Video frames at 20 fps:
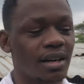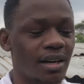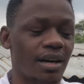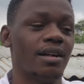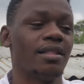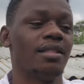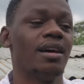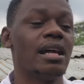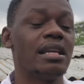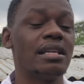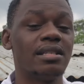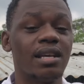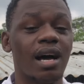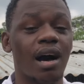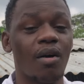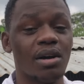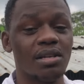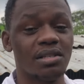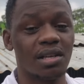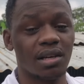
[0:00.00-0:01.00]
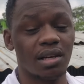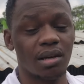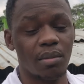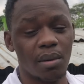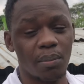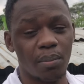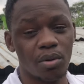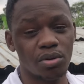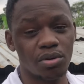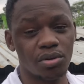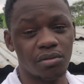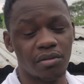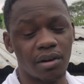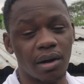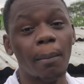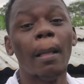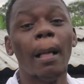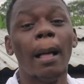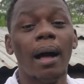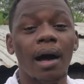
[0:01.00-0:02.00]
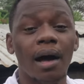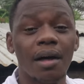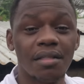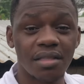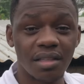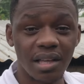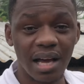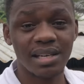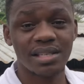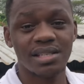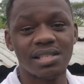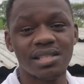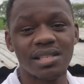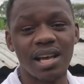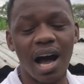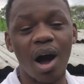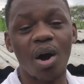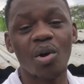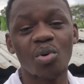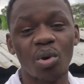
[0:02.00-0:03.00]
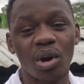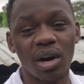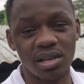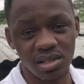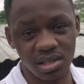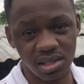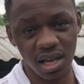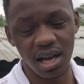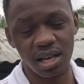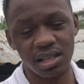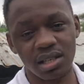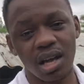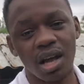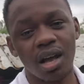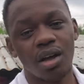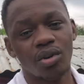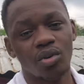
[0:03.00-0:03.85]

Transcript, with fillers: and that is how i started my poultry farm and that is how you can start